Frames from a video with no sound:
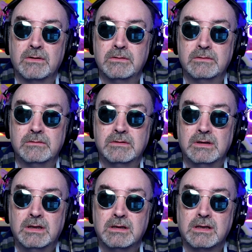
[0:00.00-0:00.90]
who
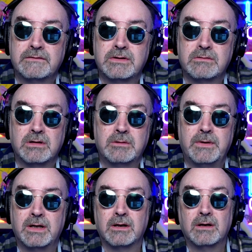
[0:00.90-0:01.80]
loves to drink
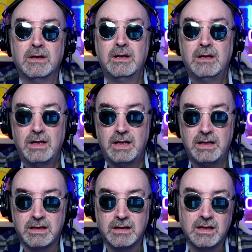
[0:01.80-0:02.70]
beer, and
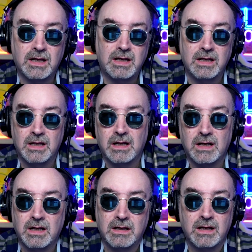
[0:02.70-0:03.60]
he can kind of
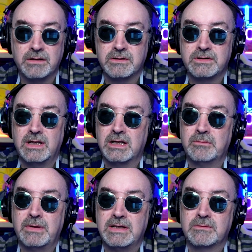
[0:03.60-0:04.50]
uh, understand
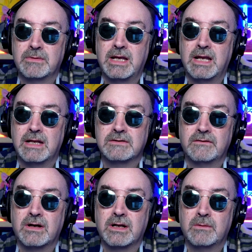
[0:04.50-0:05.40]
the basic mechanics
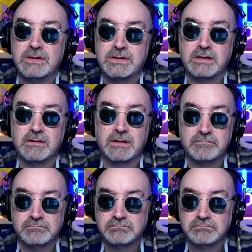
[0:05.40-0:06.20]
of auto engineering.